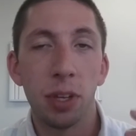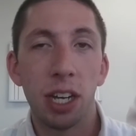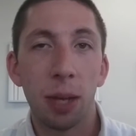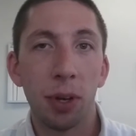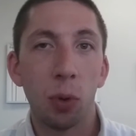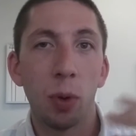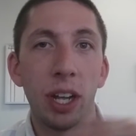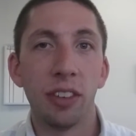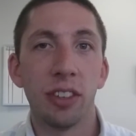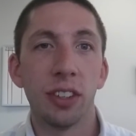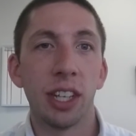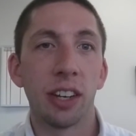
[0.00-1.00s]
but I'm going to wait
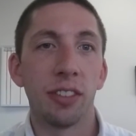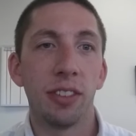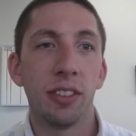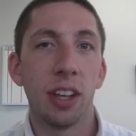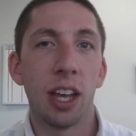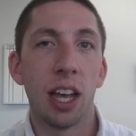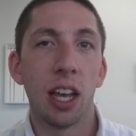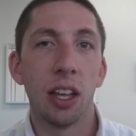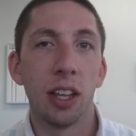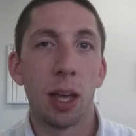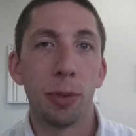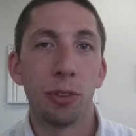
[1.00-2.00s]
until next
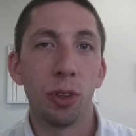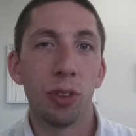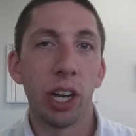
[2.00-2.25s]
episode